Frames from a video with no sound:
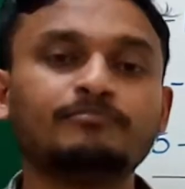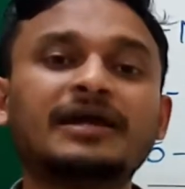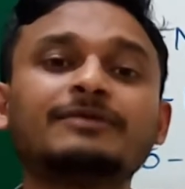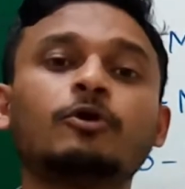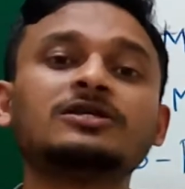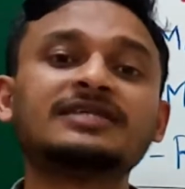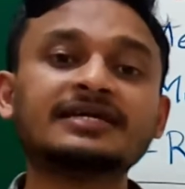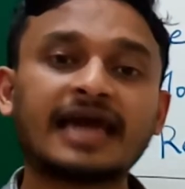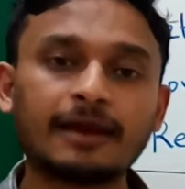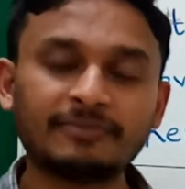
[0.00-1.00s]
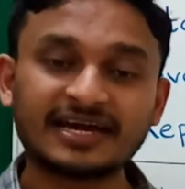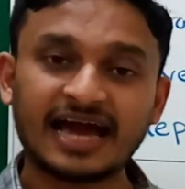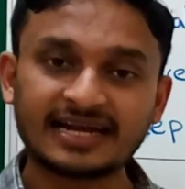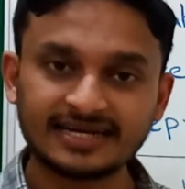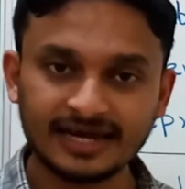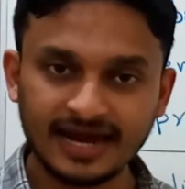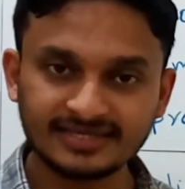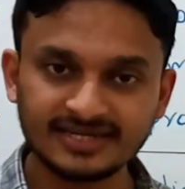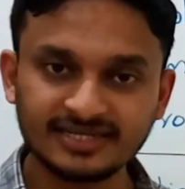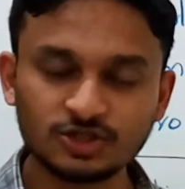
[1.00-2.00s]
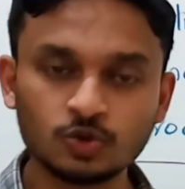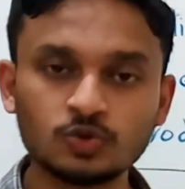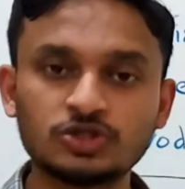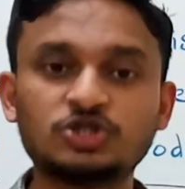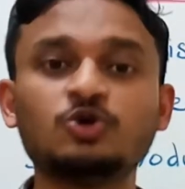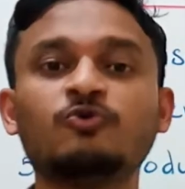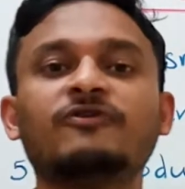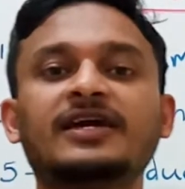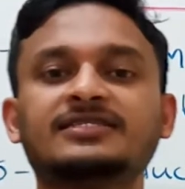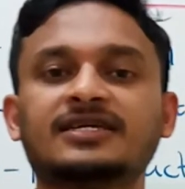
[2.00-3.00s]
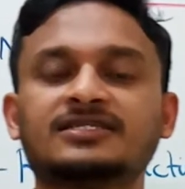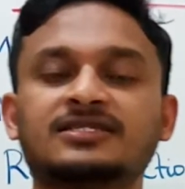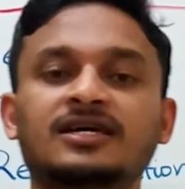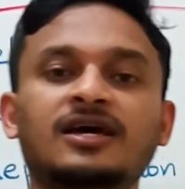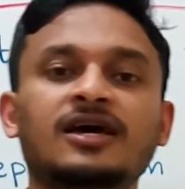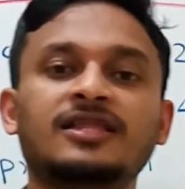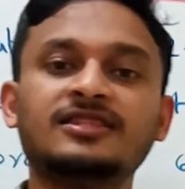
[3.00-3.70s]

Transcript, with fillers: Metabolism can be categorized into two phases.